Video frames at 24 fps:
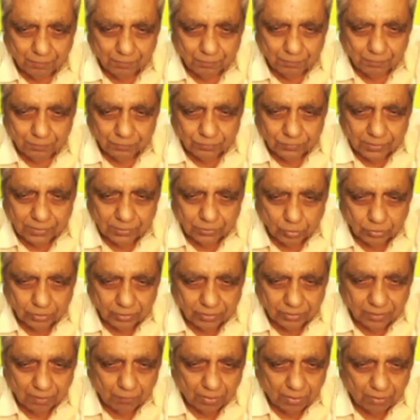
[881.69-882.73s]
So this number
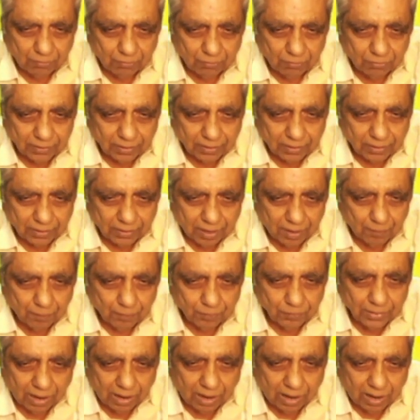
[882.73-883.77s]
will come
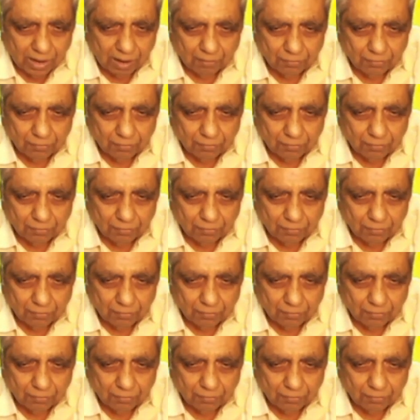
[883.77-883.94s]
half.